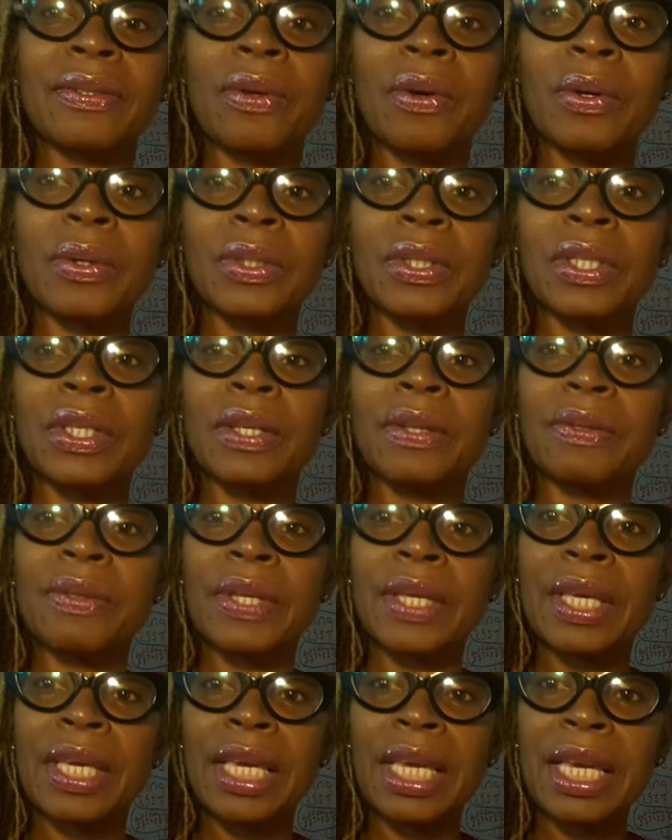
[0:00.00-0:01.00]
got
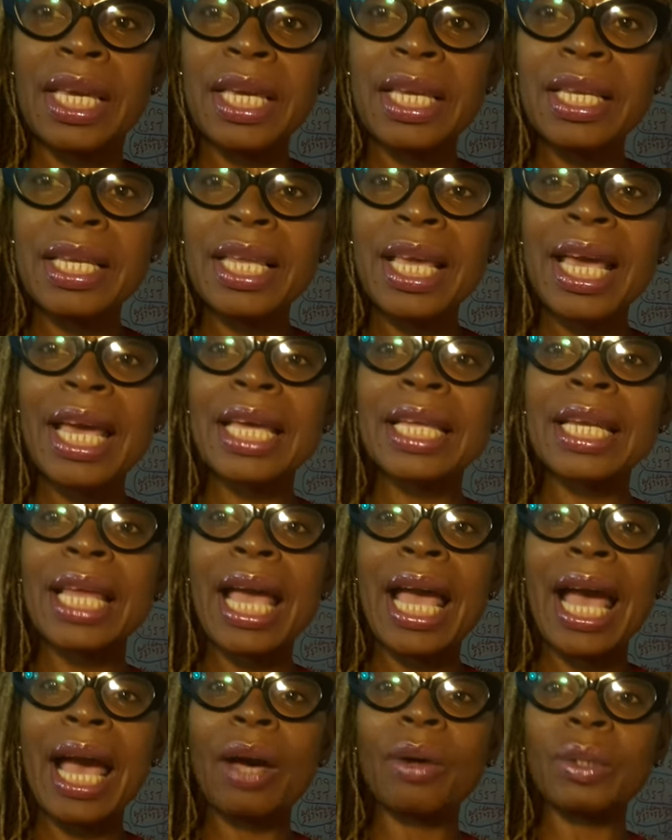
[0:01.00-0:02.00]
the in and
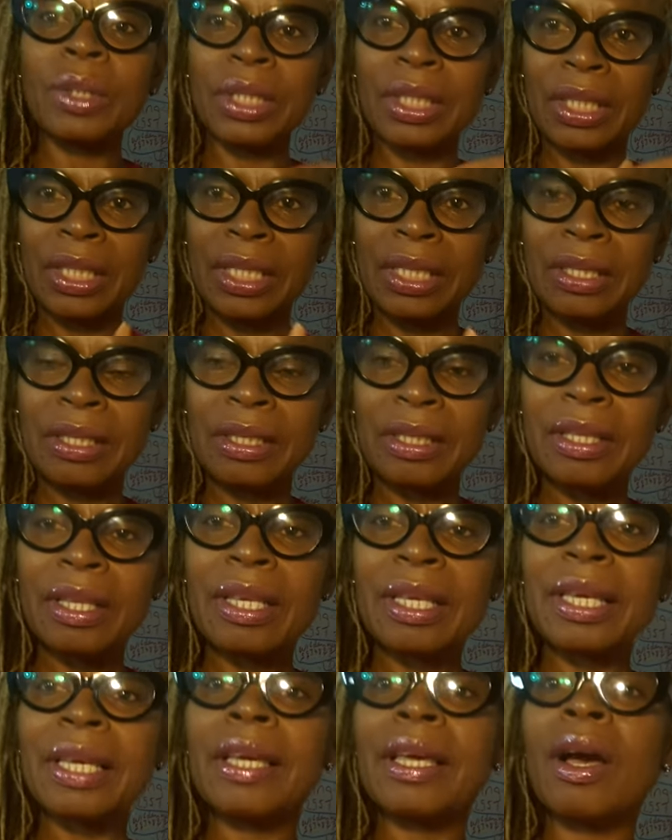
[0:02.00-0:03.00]
out in
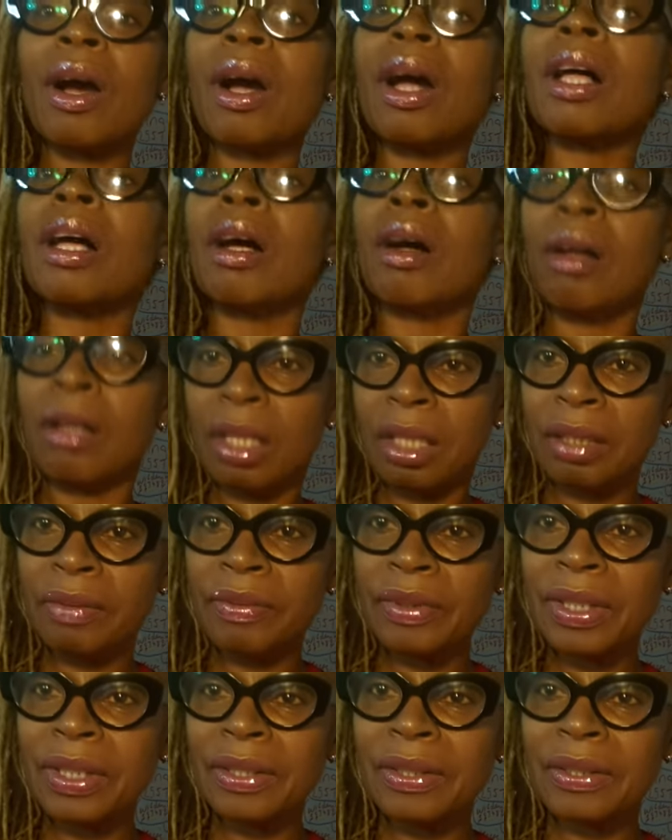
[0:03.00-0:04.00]
all
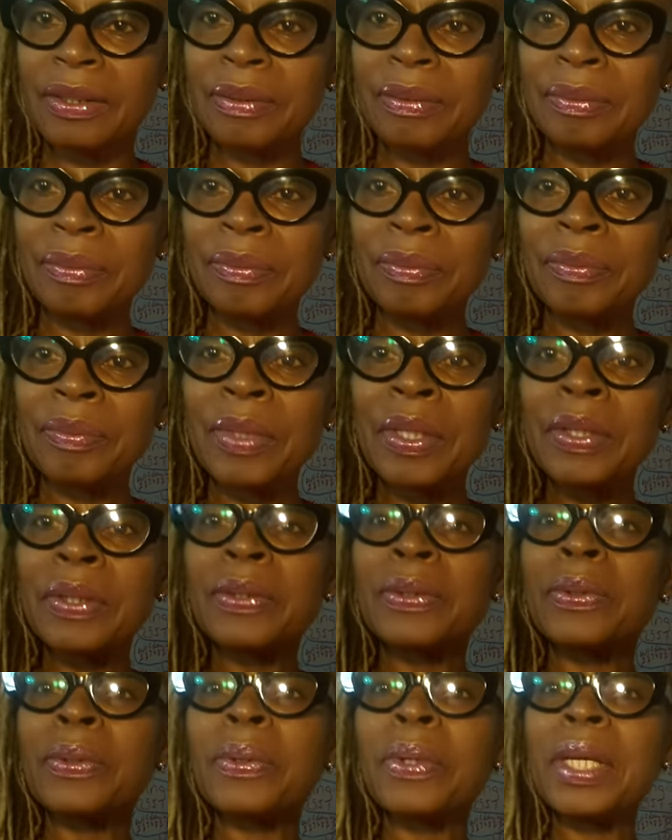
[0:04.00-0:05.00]
of it.
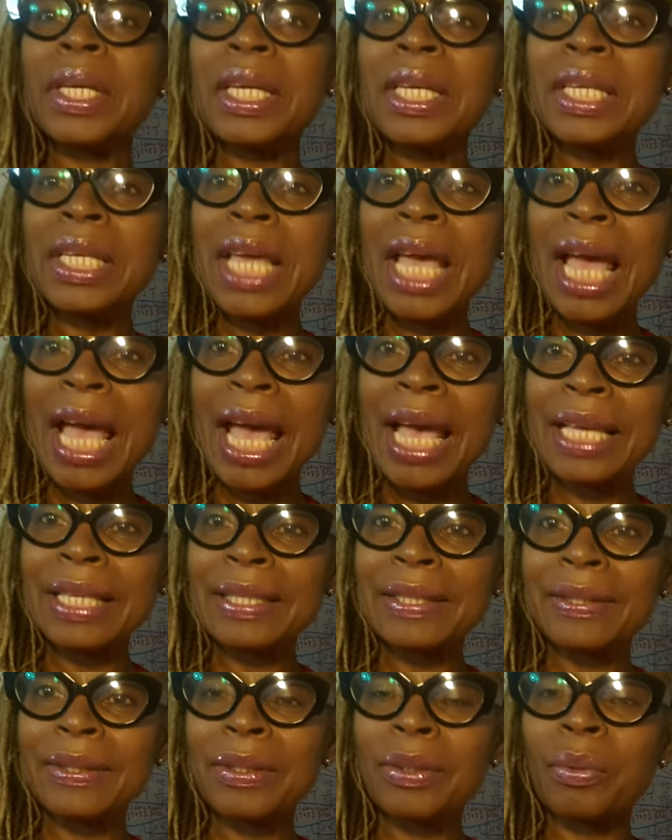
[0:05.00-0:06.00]
So in
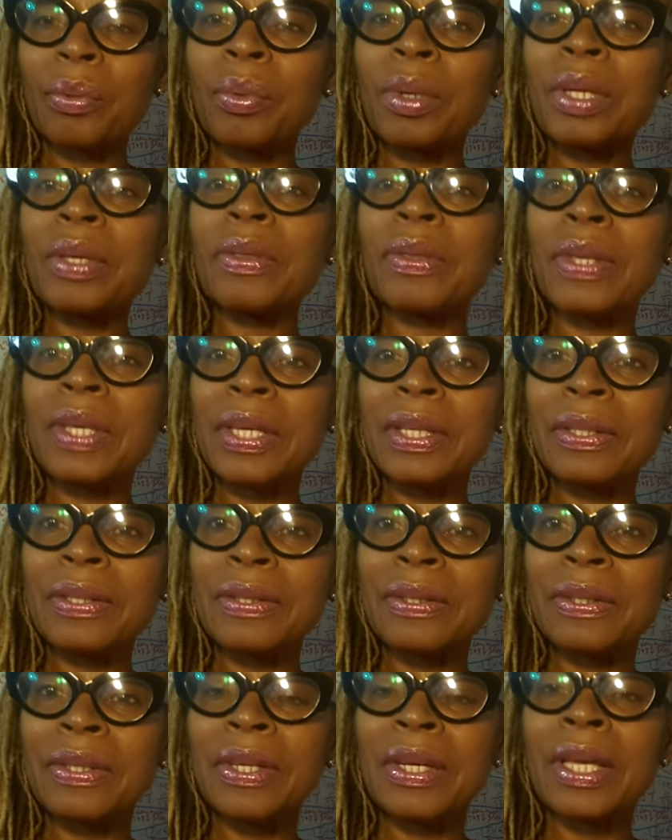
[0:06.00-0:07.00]
has with
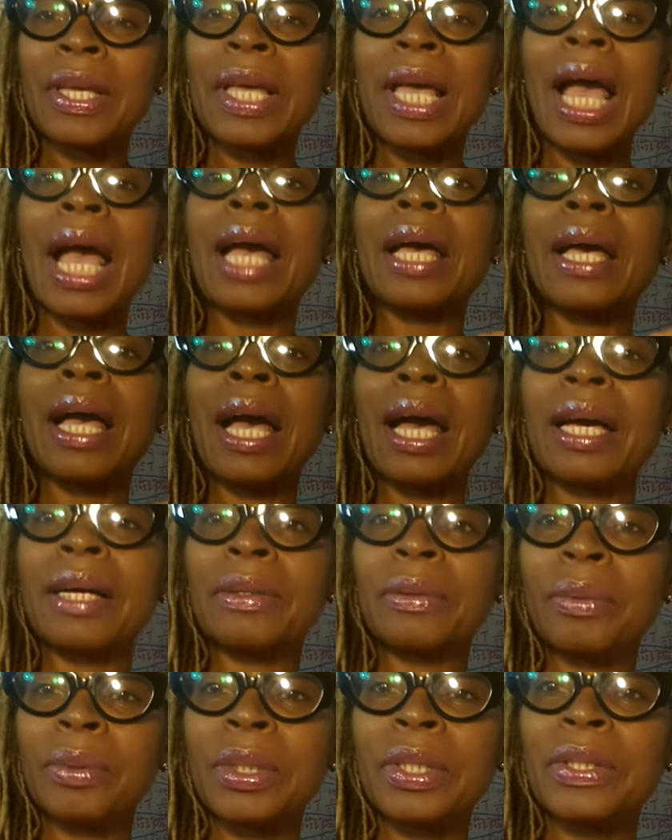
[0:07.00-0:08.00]
it
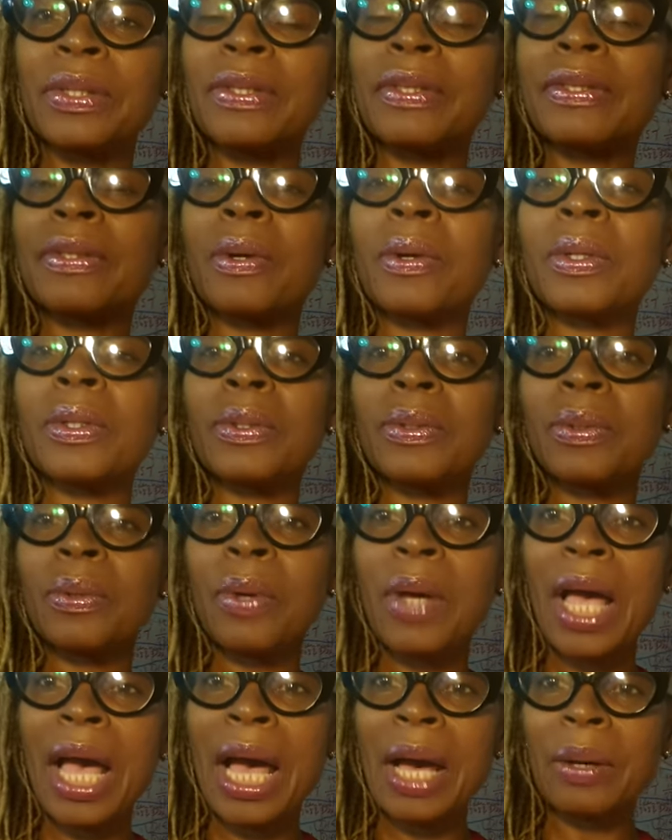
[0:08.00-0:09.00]
what is
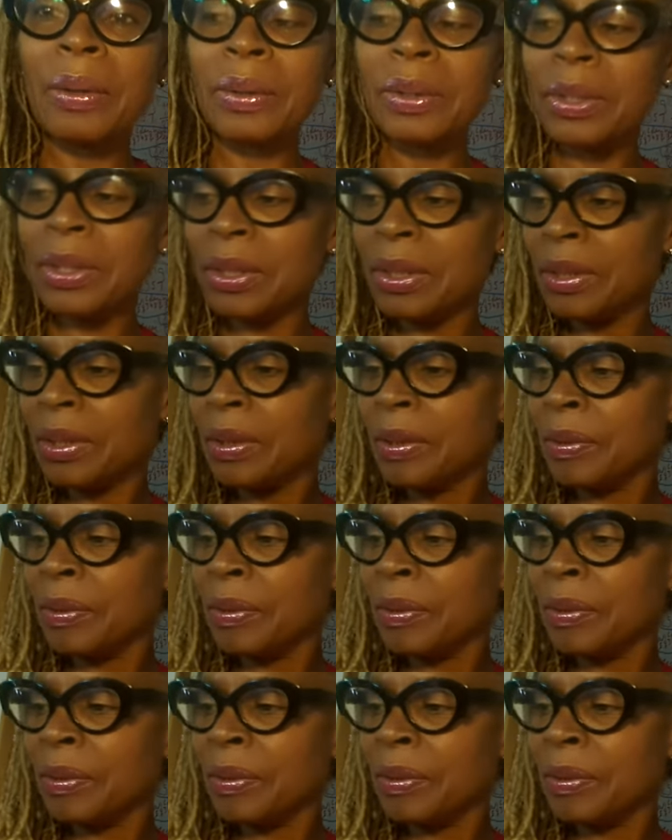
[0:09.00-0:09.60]
also out.